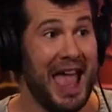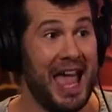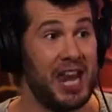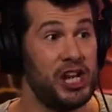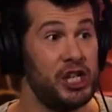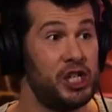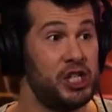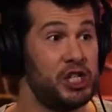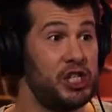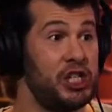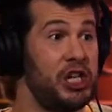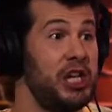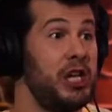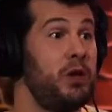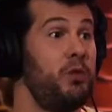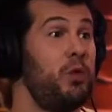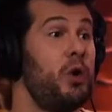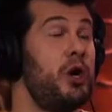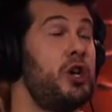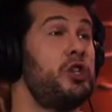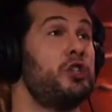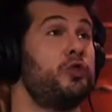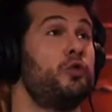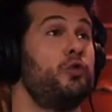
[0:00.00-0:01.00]
And
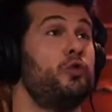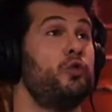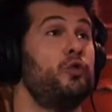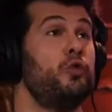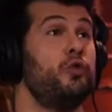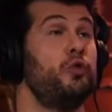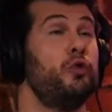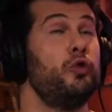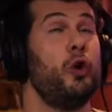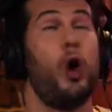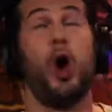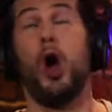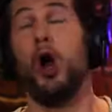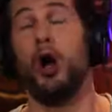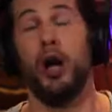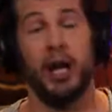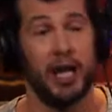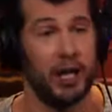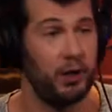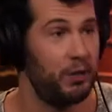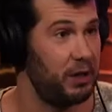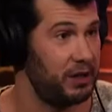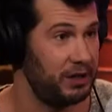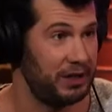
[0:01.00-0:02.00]
she was
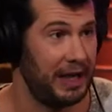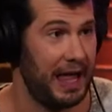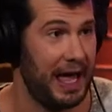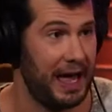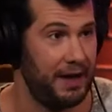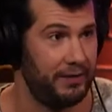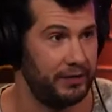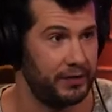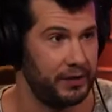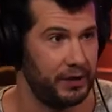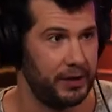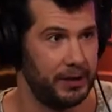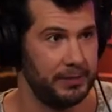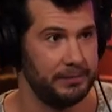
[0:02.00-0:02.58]
roaring with laughter.